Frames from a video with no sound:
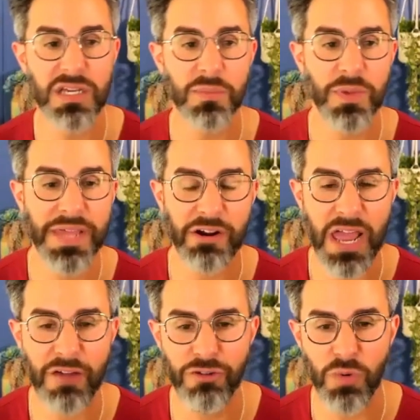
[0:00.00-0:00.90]
but they are
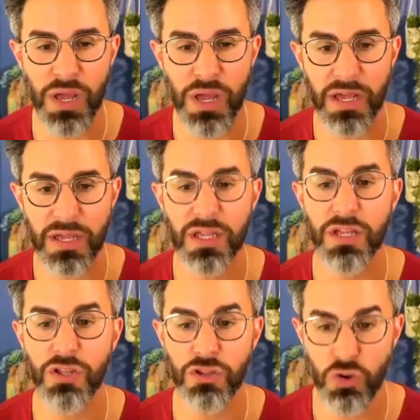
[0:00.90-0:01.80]
everywhere.
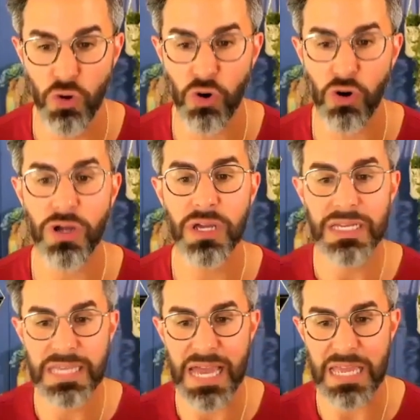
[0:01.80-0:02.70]
Your
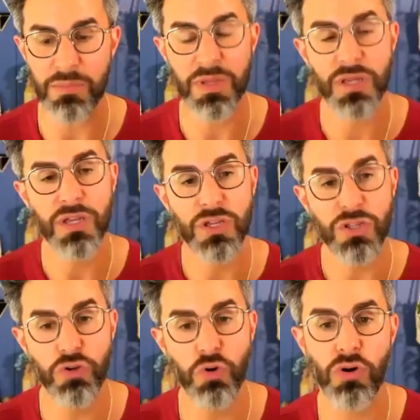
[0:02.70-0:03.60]
game,
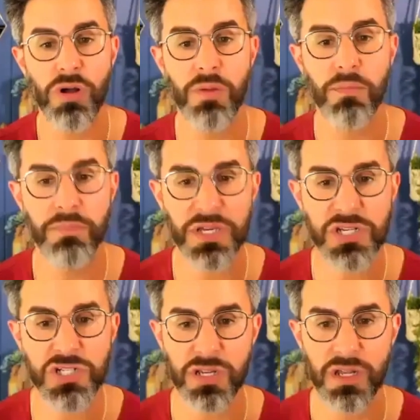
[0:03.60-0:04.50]
your mission
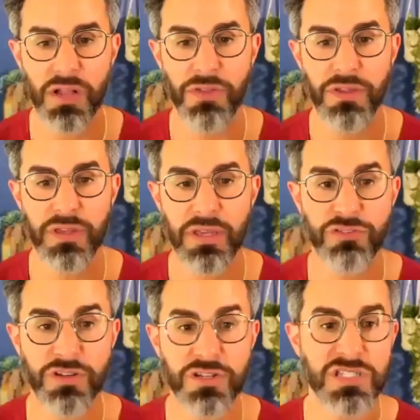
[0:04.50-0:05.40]
is to
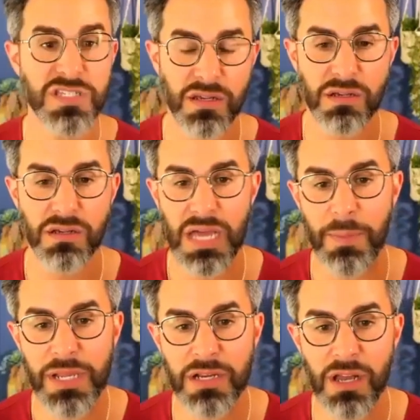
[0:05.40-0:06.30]
decide how
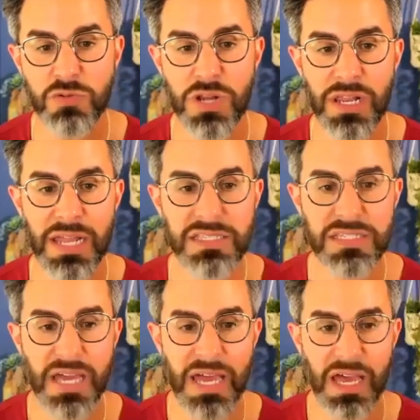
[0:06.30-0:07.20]
many clients would I like to
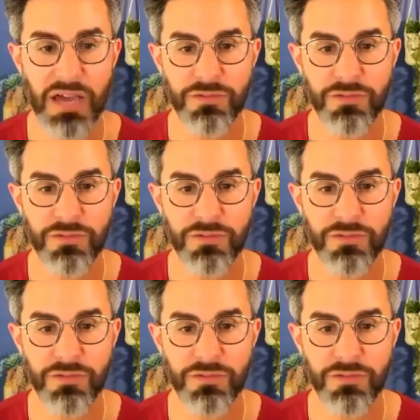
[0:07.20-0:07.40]
have,